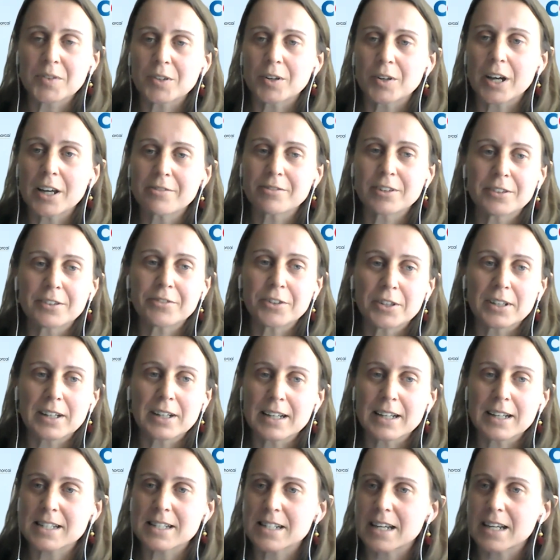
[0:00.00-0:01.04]
So Ivan, if you'd
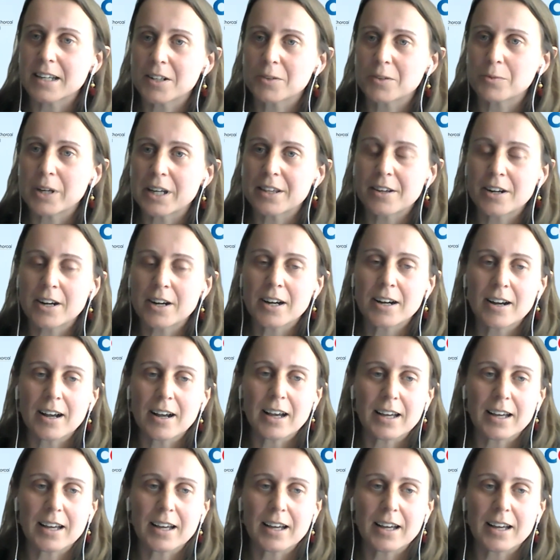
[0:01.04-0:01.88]
like to take it away there,